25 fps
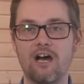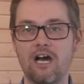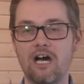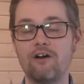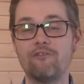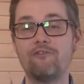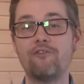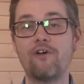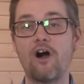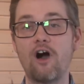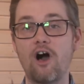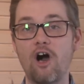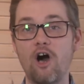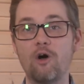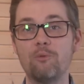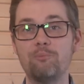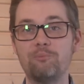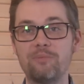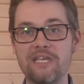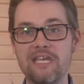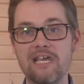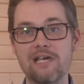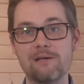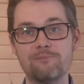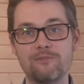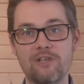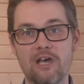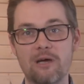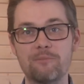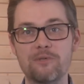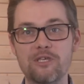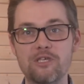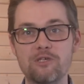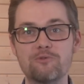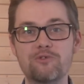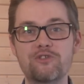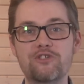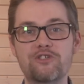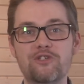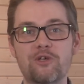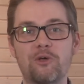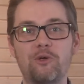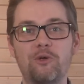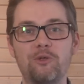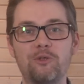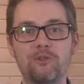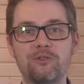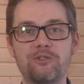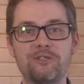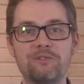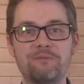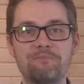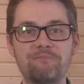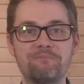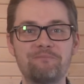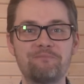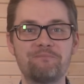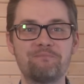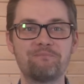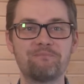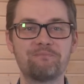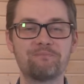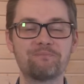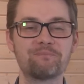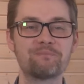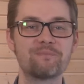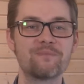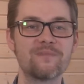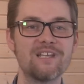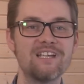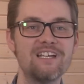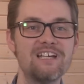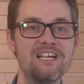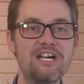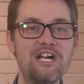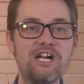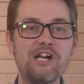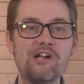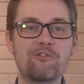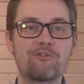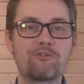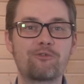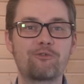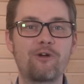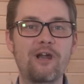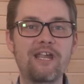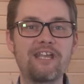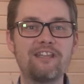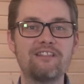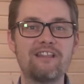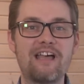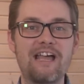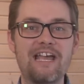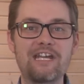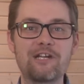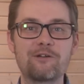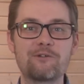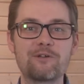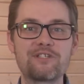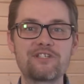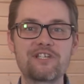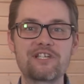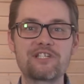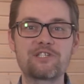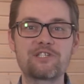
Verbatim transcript: of all BMWs sold. Freightliner is